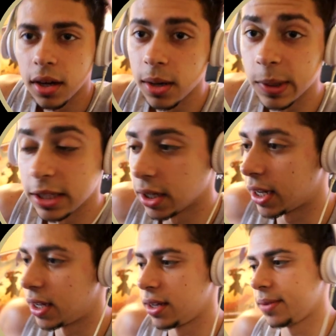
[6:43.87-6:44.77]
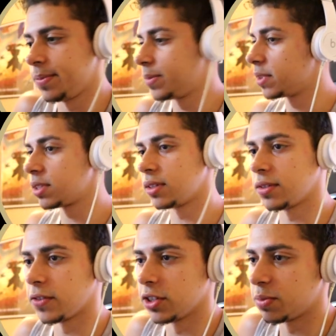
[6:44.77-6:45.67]
Anyways, y'all, let
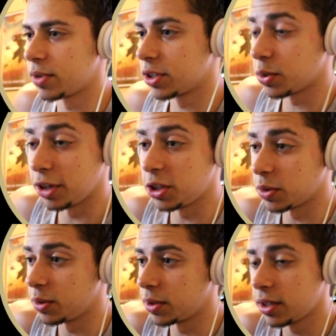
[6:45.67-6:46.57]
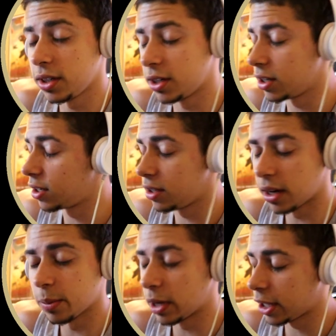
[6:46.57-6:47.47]
this finish, bro. 2021, good.
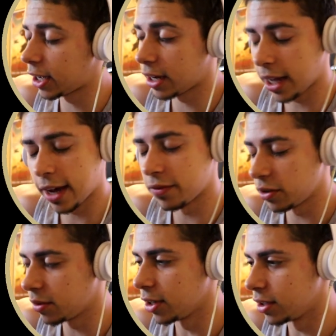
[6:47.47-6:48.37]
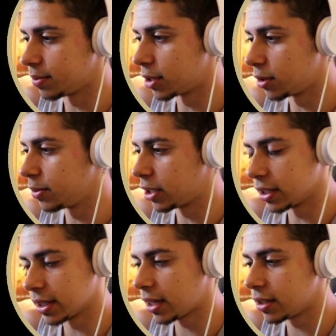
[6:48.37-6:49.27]
I'm glad I have to wait, bro,
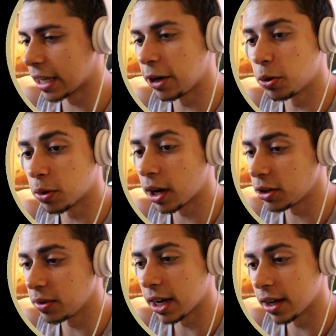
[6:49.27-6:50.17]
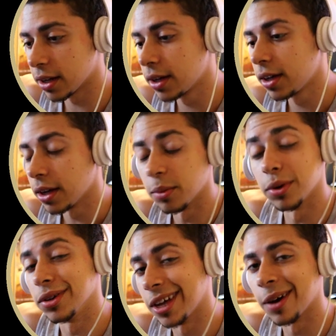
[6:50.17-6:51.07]
because that is a horror I do not.
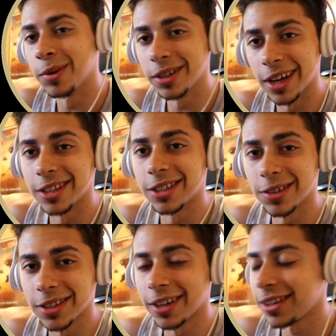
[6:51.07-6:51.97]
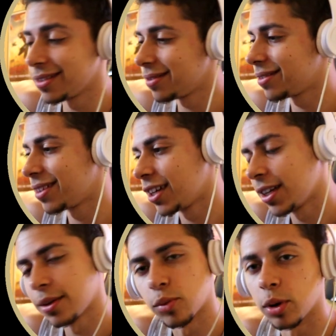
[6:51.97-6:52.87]
Well, that one, that toe sucking.
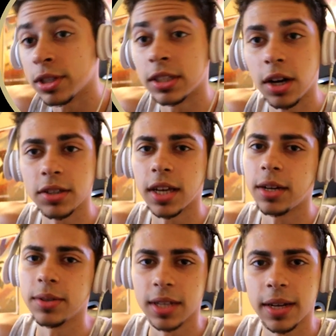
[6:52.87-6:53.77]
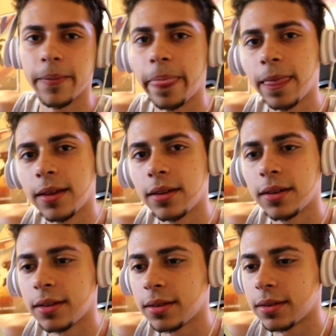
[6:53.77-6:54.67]
Well, it wasn't toe sucking, it was saying.
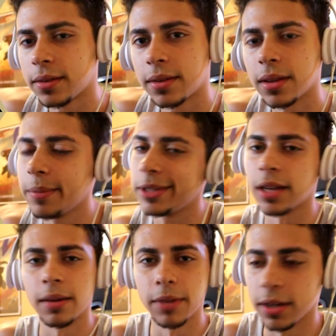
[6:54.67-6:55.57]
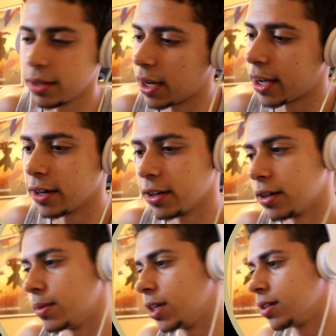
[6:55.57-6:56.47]
Let me stop, bro. I got a
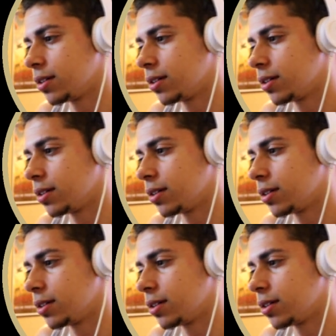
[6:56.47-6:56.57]
girl, bro.